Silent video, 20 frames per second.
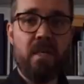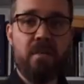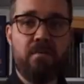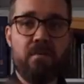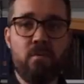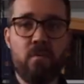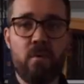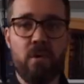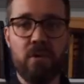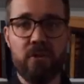we have
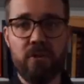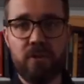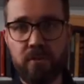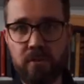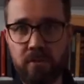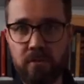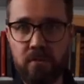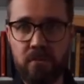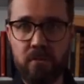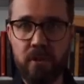a watch,
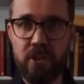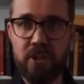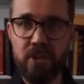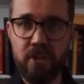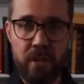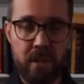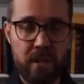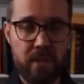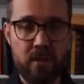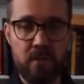which
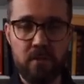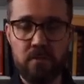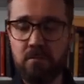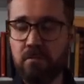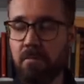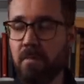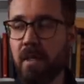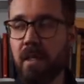I know